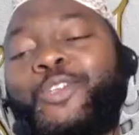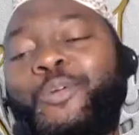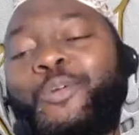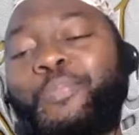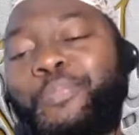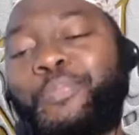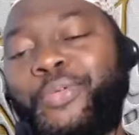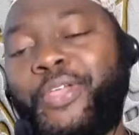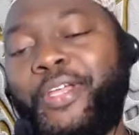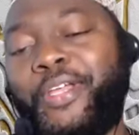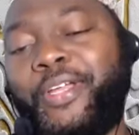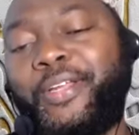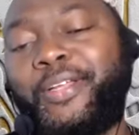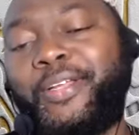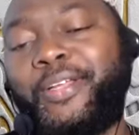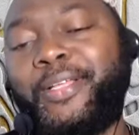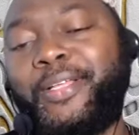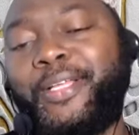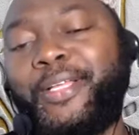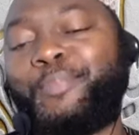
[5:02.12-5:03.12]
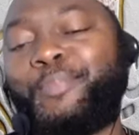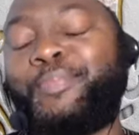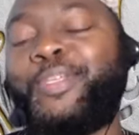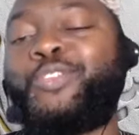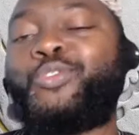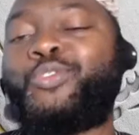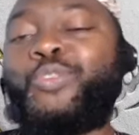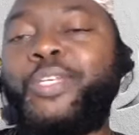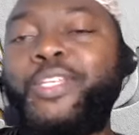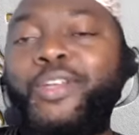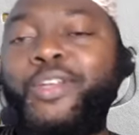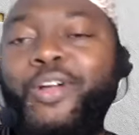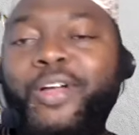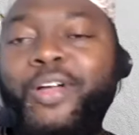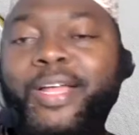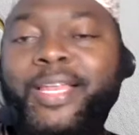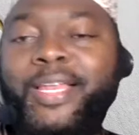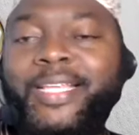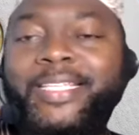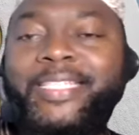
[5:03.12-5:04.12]
compare between
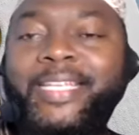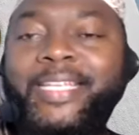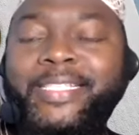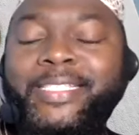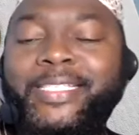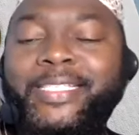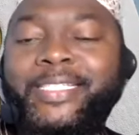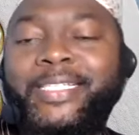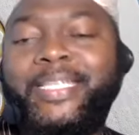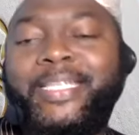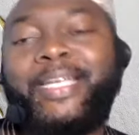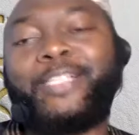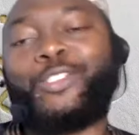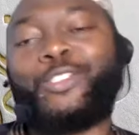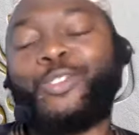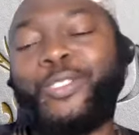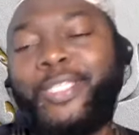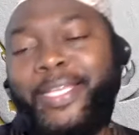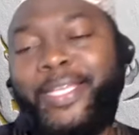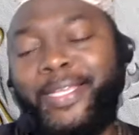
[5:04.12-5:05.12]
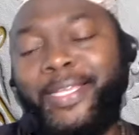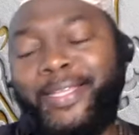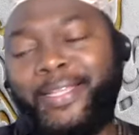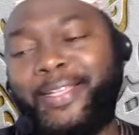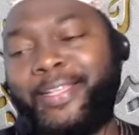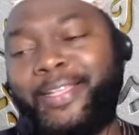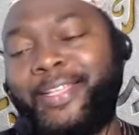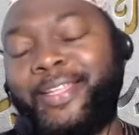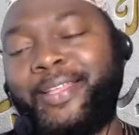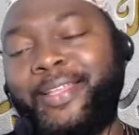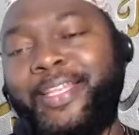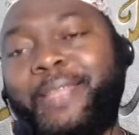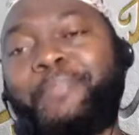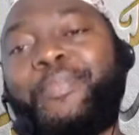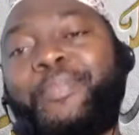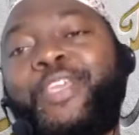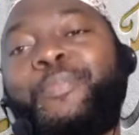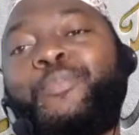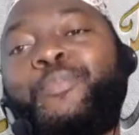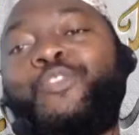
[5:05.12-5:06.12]
yesterday and today, the
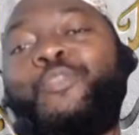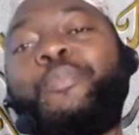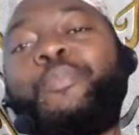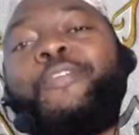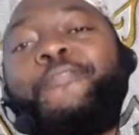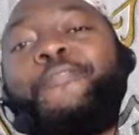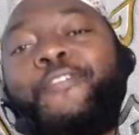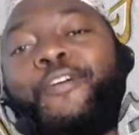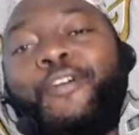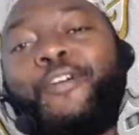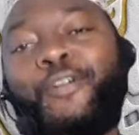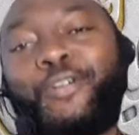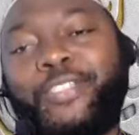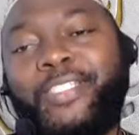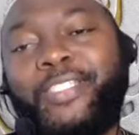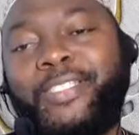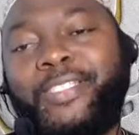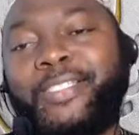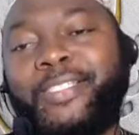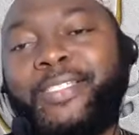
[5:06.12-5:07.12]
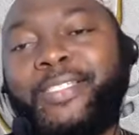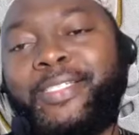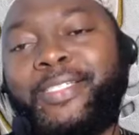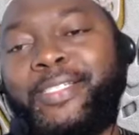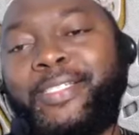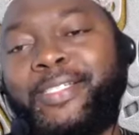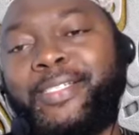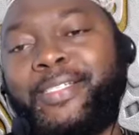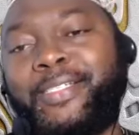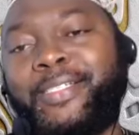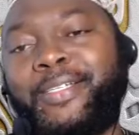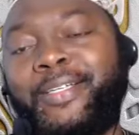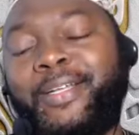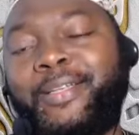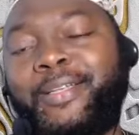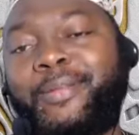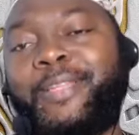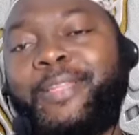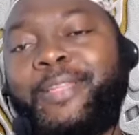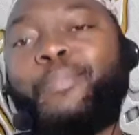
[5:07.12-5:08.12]
people before us,
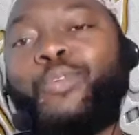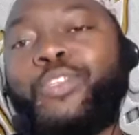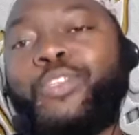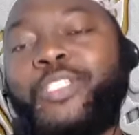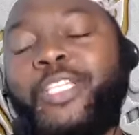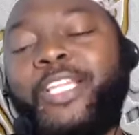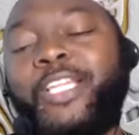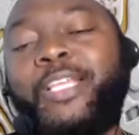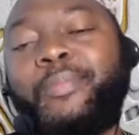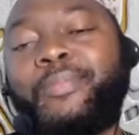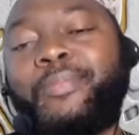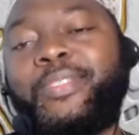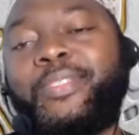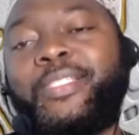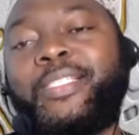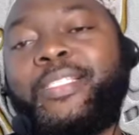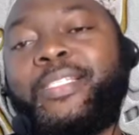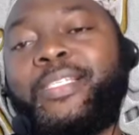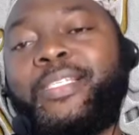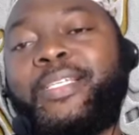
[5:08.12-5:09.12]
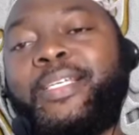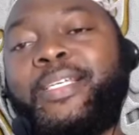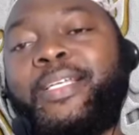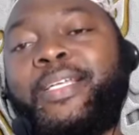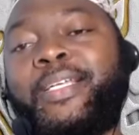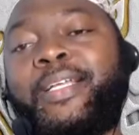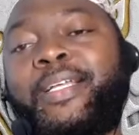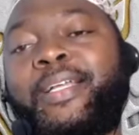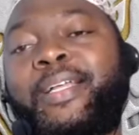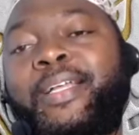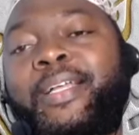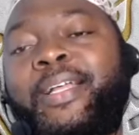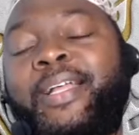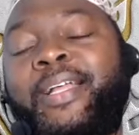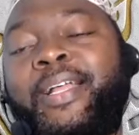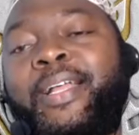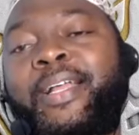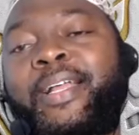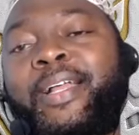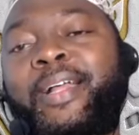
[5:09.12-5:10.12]
the Muslims,
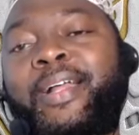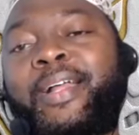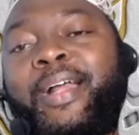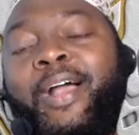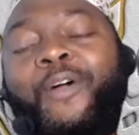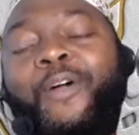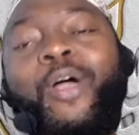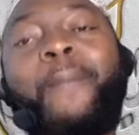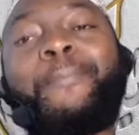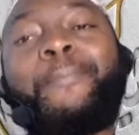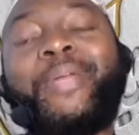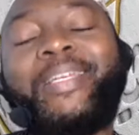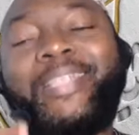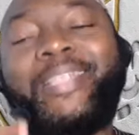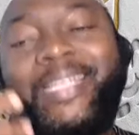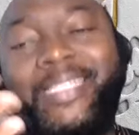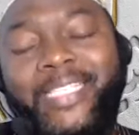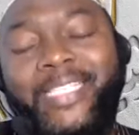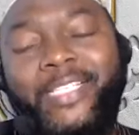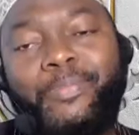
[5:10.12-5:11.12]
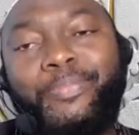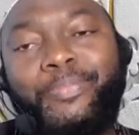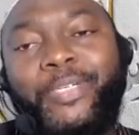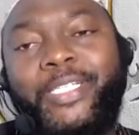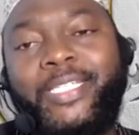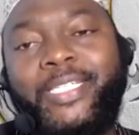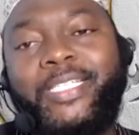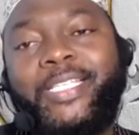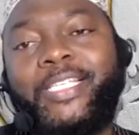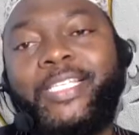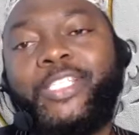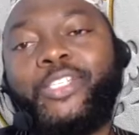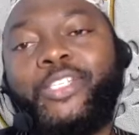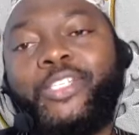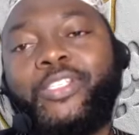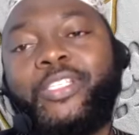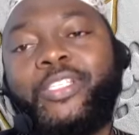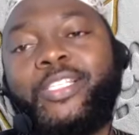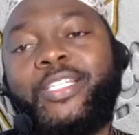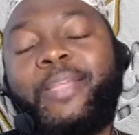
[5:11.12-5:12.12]
our
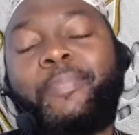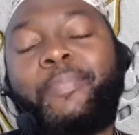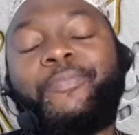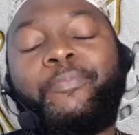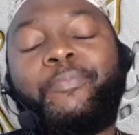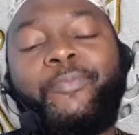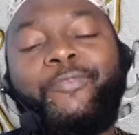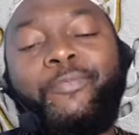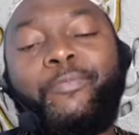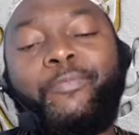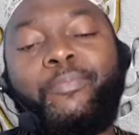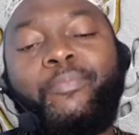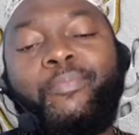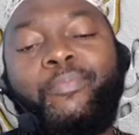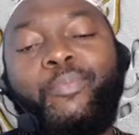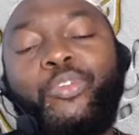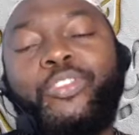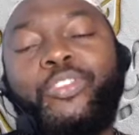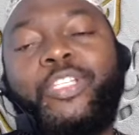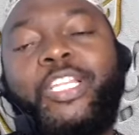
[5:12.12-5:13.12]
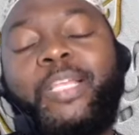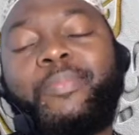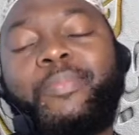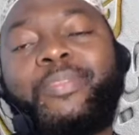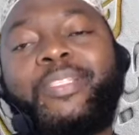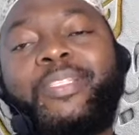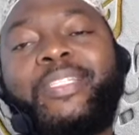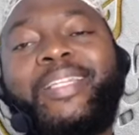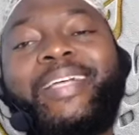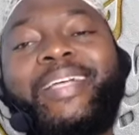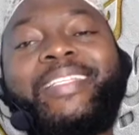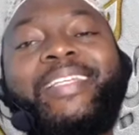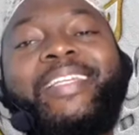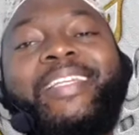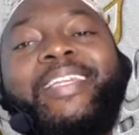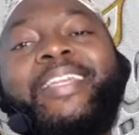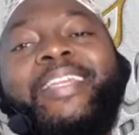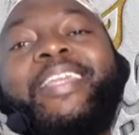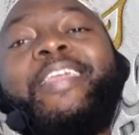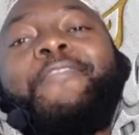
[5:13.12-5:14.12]
predecessors, the Muslims that
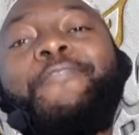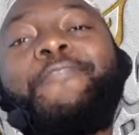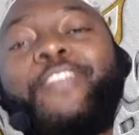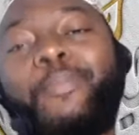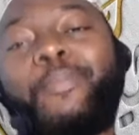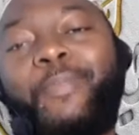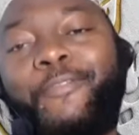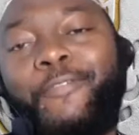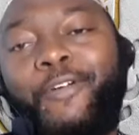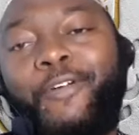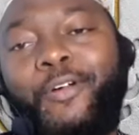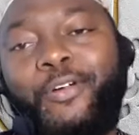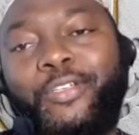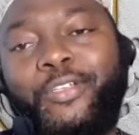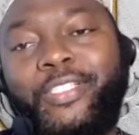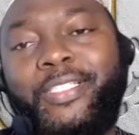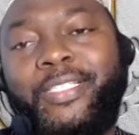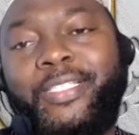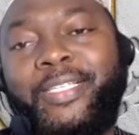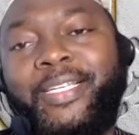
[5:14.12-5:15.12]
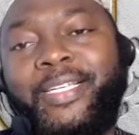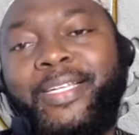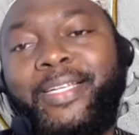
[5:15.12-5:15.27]
lived before us.